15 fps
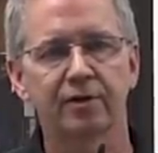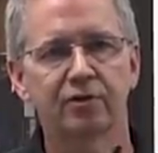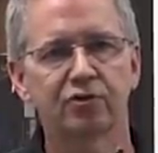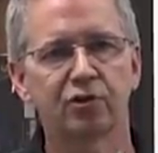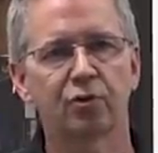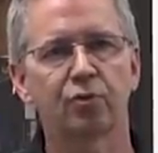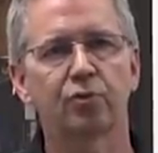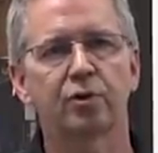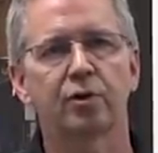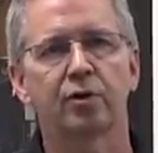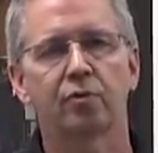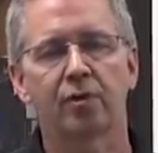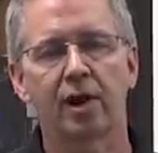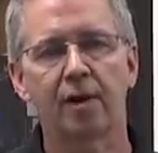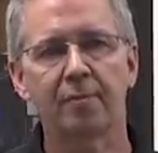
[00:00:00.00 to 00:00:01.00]
So
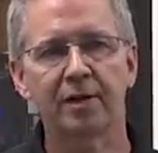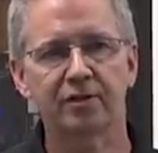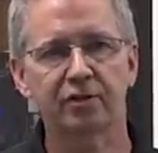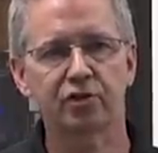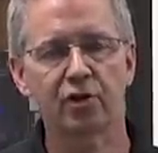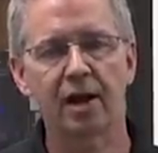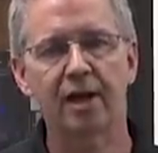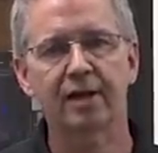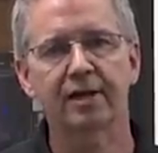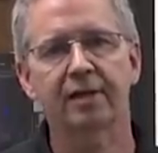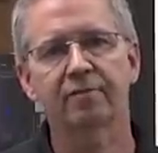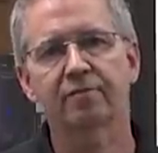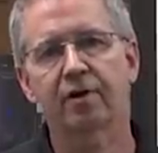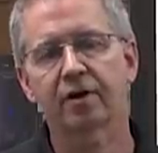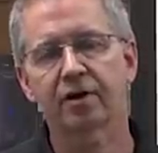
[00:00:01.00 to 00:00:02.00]
when I'm at the track and
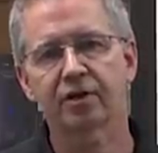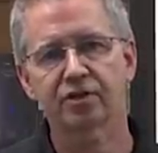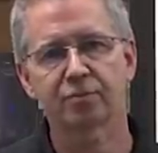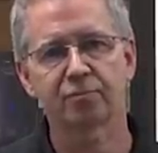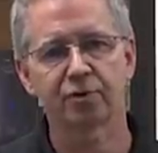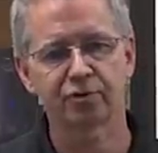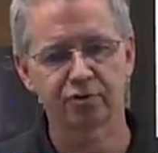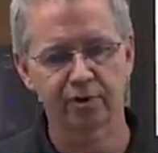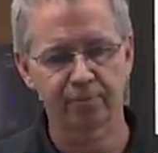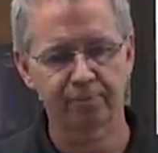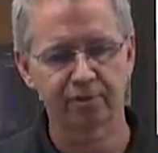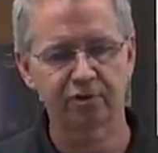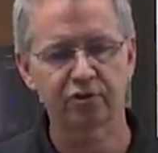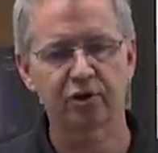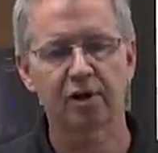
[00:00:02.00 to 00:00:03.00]
any of our customers are up
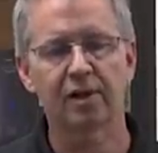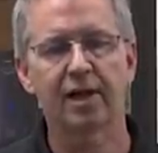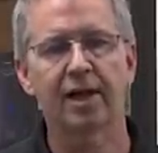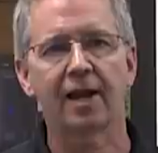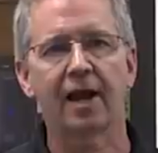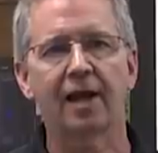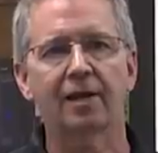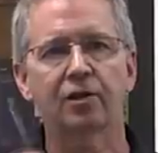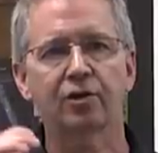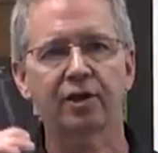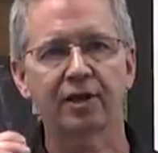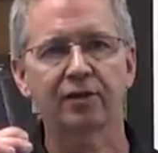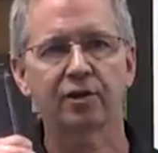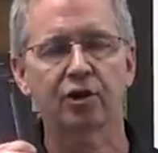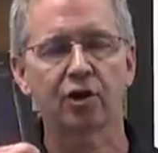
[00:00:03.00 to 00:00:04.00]
on the starting line, I look
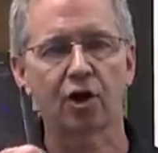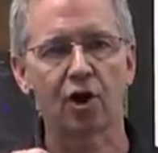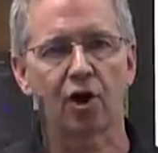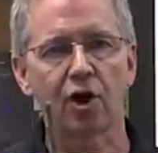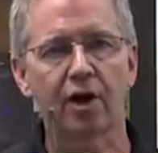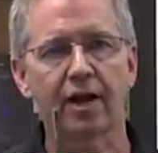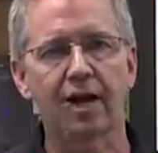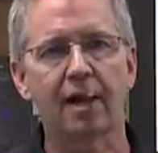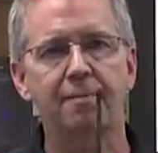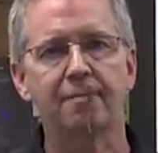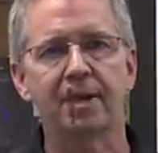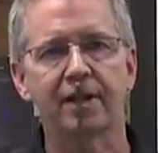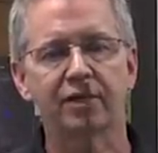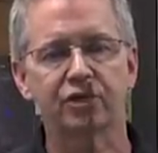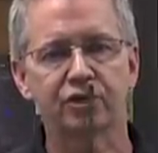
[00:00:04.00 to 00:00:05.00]
in their car and I
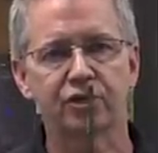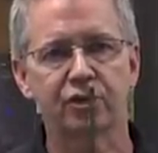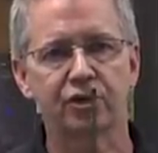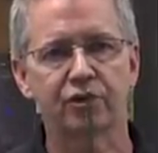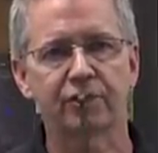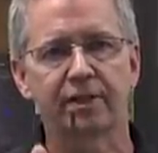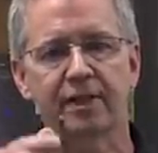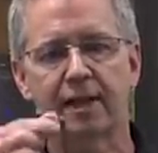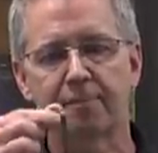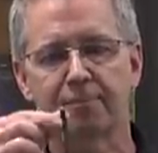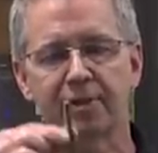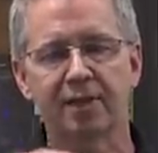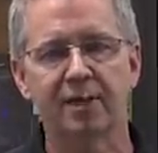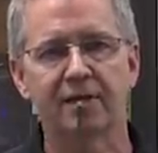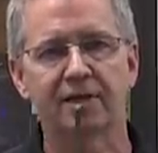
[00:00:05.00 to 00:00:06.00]
make sure that that
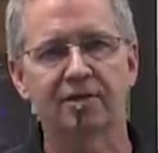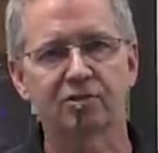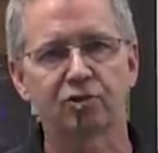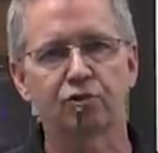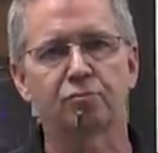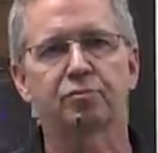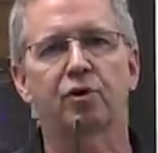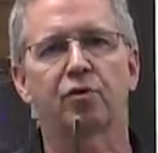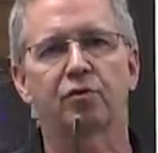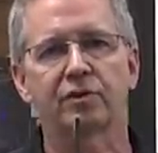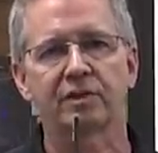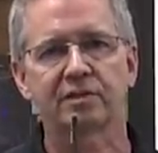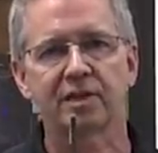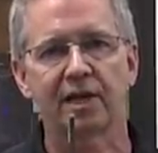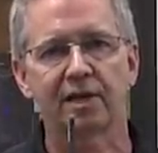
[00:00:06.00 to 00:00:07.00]
pin is looped over
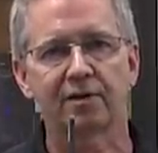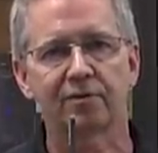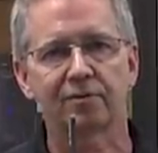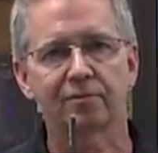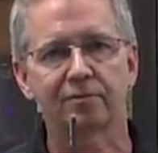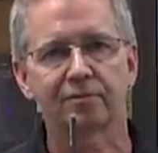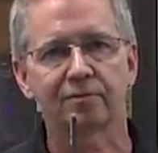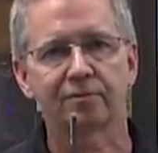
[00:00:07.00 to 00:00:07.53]
this handle.